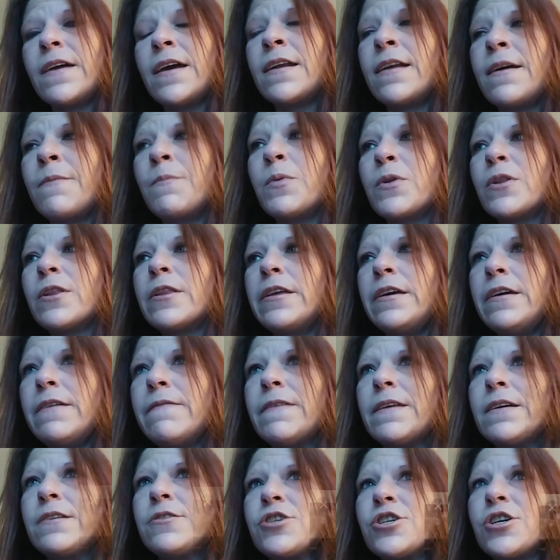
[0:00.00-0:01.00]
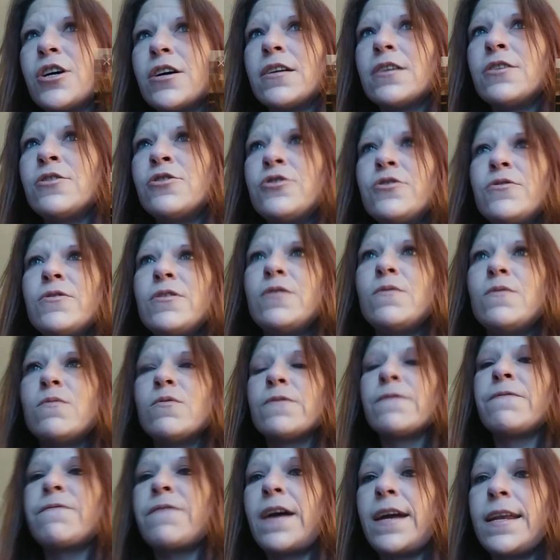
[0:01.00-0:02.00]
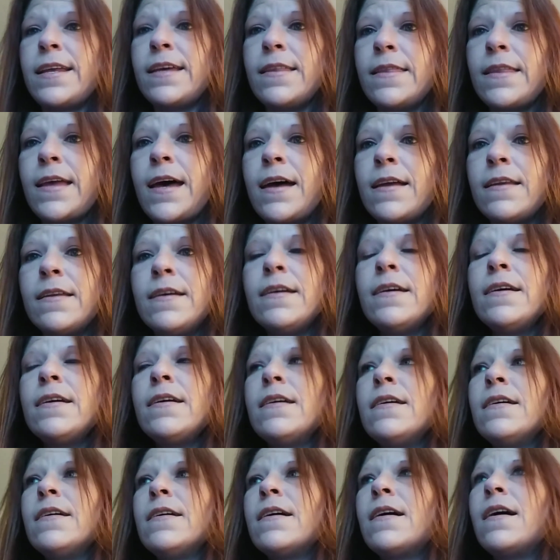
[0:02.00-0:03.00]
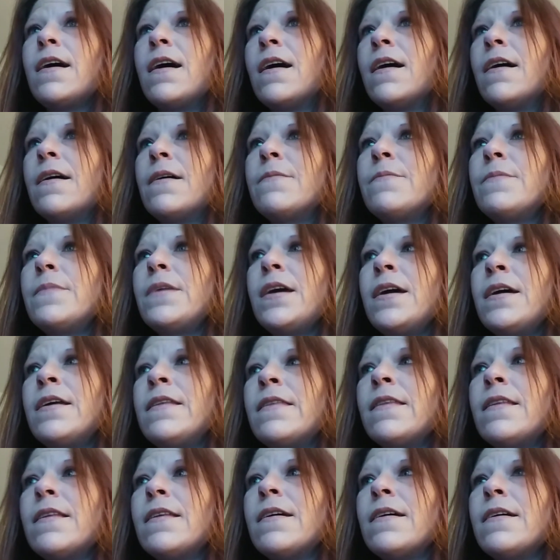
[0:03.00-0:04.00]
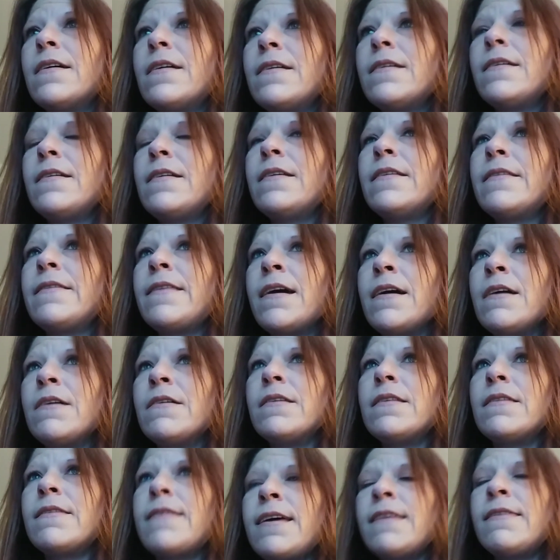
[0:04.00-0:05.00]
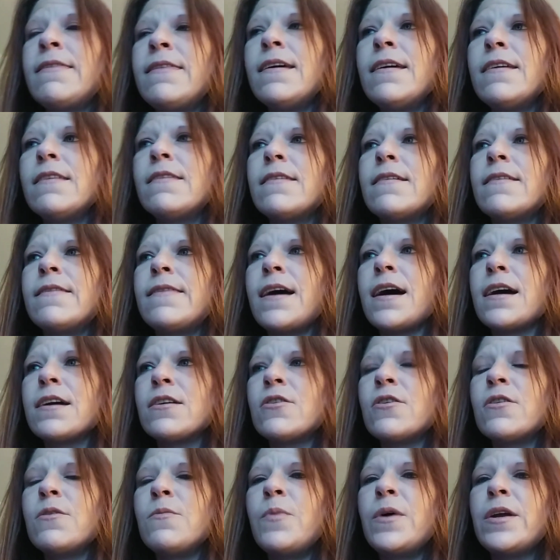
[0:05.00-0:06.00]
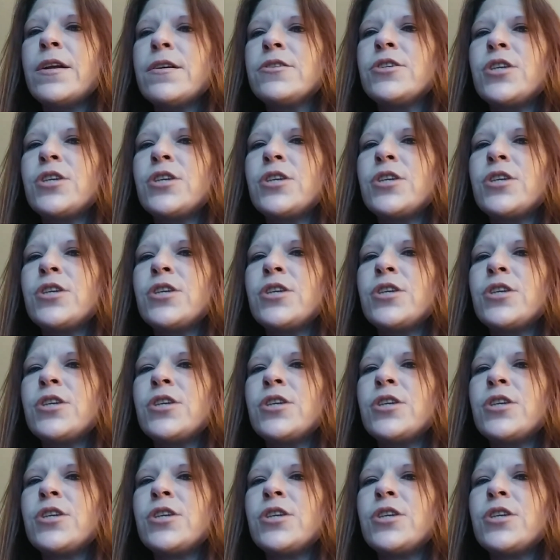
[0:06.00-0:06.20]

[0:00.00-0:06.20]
And I believe that Chuck and Judy were fighting that. And they think that could have been a